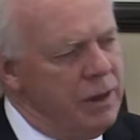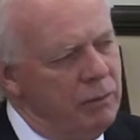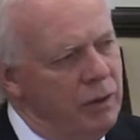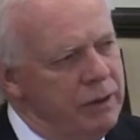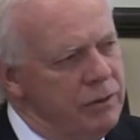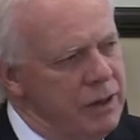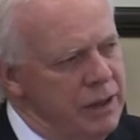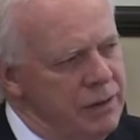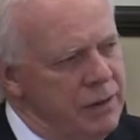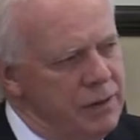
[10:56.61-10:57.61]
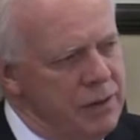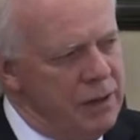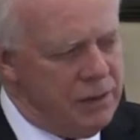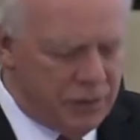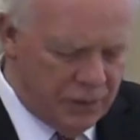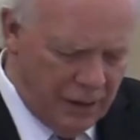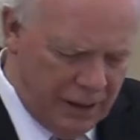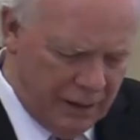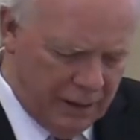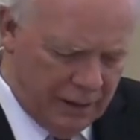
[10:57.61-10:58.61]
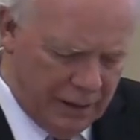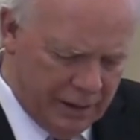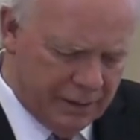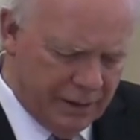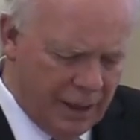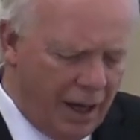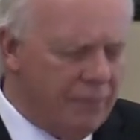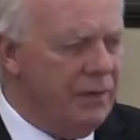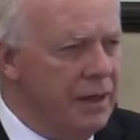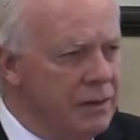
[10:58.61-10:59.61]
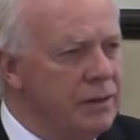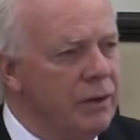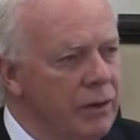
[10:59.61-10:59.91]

And what Jesus is stating is the obvious